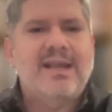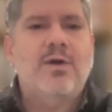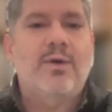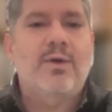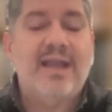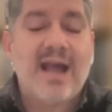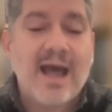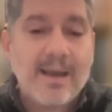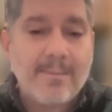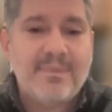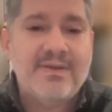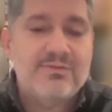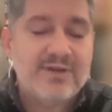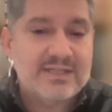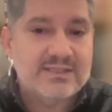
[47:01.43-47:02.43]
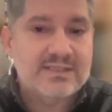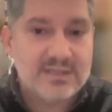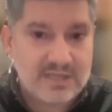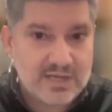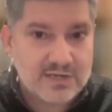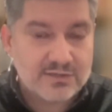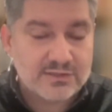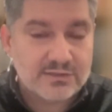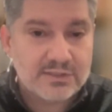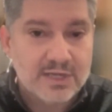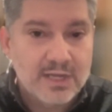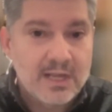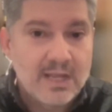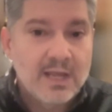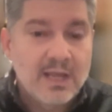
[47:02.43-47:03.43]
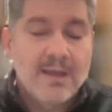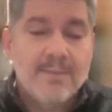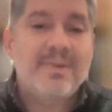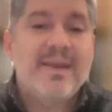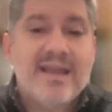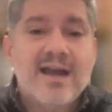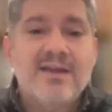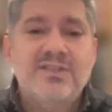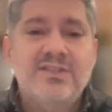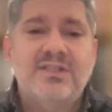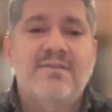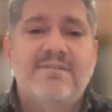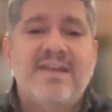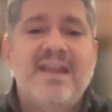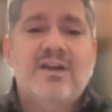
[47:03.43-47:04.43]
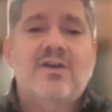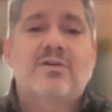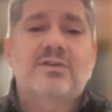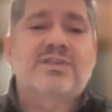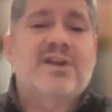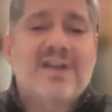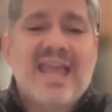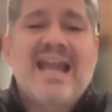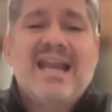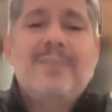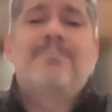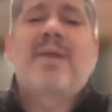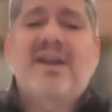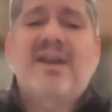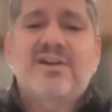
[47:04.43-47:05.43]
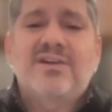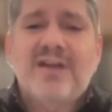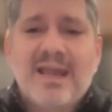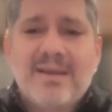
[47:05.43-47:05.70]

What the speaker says: been going up in recent years, because the vehicles are getting bigger